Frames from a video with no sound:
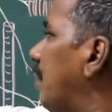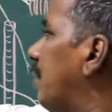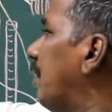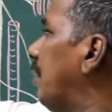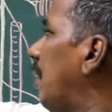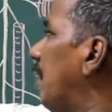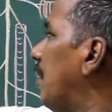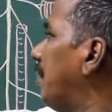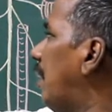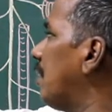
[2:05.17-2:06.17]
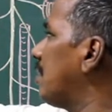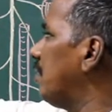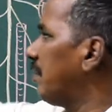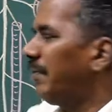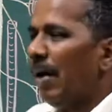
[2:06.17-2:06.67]
from the lower margin
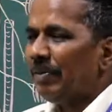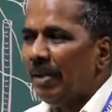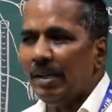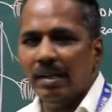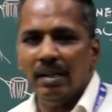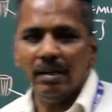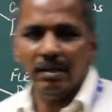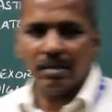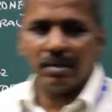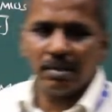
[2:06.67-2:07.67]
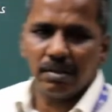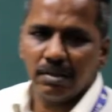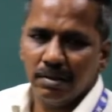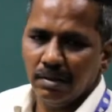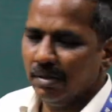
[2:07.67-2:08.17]
of the
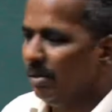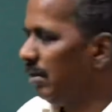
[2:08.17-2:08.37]
popliteus,